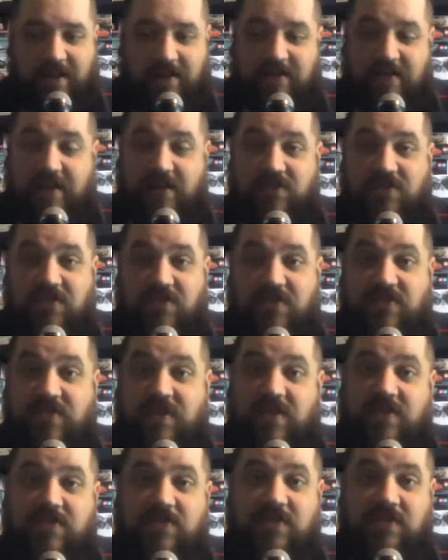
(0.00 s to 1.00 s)
Today's the
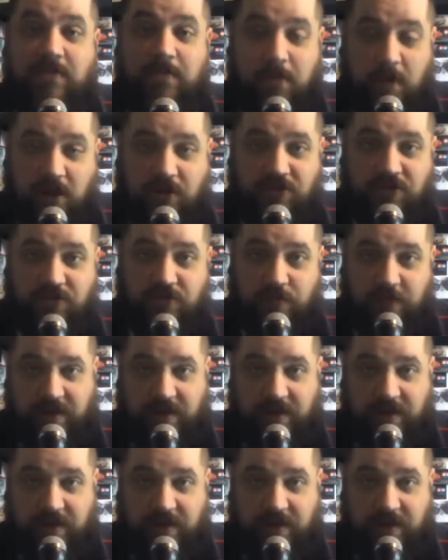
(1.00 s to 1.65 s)
6th of March,